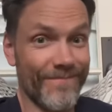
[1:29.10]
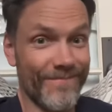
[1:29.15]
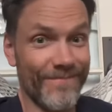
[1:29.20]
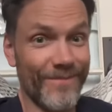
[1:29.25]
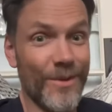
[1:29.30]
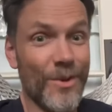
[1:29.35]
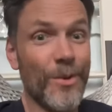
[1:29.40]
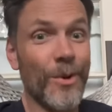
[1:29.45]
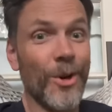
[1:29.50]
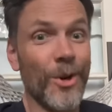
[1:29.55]

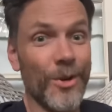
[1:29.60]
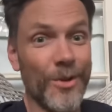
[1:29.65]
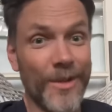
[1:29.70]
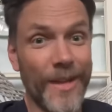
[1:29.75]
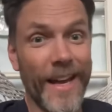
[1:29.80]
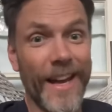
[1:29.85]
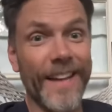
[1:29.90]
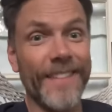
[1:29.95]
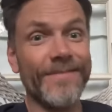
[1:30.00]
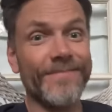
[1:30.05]
You heard
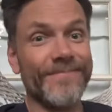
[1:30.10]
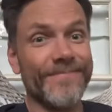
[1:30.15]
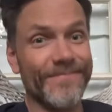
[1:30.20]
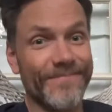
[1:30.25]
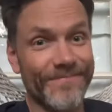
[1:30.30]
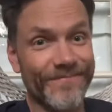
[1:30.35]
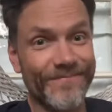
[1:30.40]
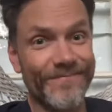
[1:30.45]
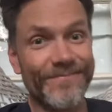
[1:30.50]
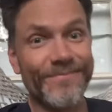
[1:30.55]
that.
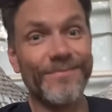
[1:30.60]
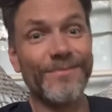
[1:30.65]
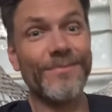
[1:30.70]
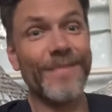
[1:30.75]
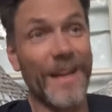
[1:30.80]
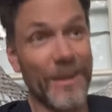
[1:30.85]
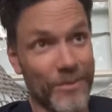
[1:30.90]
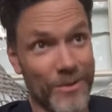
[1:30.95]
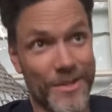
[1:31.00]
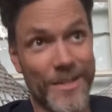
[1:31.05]

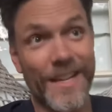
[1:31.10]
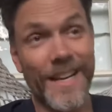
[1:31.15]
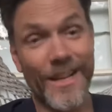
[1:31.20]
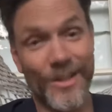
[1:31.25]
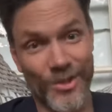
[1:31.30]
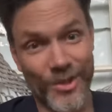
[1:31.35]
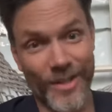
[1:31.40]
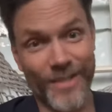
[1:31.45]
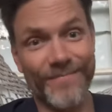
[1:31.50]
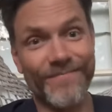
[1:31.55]
That was an
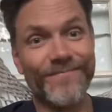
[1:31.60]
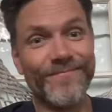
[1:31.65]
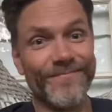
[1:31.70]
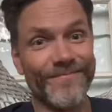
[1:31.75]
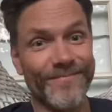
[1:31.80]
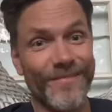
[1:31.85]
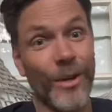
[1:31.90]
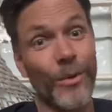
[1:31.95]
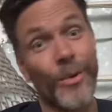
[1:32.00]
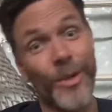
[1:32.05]
engine,
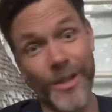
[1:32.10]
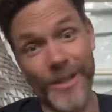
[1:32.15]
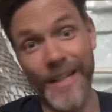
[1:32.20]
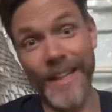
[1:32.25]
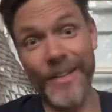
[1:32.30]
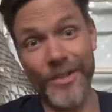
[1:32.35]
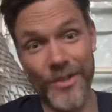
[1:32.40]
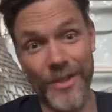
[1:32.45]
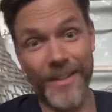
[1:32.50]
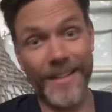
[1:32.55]
a real
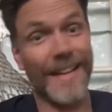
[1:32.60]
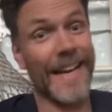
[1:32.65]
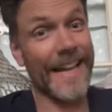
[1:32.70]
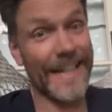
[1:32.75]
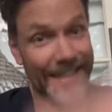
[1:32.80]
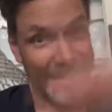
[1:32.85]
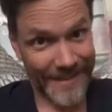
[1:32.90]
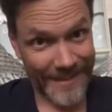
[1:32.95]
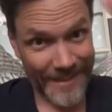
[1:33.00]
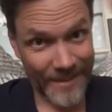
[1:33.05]
engine,
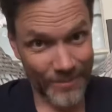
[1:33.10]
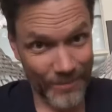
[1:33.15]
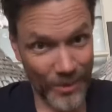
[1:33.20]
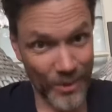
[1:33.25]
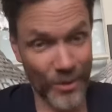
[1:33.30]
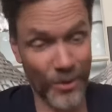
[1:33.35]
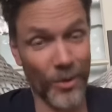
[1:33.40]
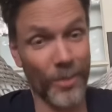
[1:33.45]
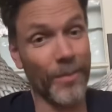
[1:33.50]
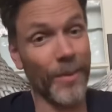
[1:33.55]
not on a
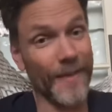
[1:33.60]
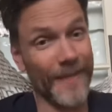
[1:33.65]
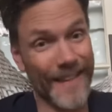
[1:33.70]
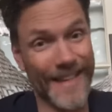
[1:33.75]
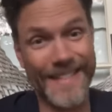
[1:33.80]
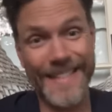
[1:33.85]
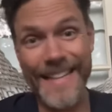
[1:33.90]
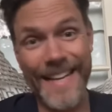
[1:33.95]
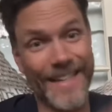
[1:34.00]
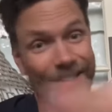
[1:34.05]
computer, but
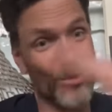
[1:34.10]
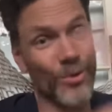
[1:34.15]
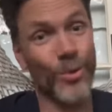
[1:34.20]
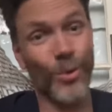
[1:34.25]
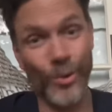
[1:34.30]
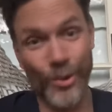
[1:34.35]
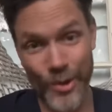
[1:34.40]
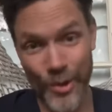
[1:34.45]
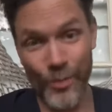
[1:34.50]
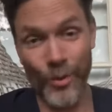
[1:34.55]
that's not as
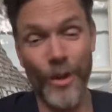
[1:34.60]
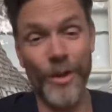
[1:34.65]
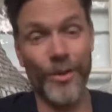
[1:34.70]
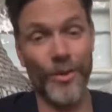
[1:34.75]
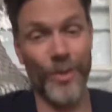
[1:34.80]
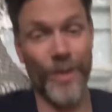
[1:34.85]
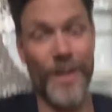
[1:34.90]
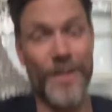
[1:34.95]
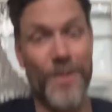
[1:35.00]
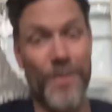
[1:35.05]
cool as the one
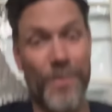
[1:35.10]
you guys are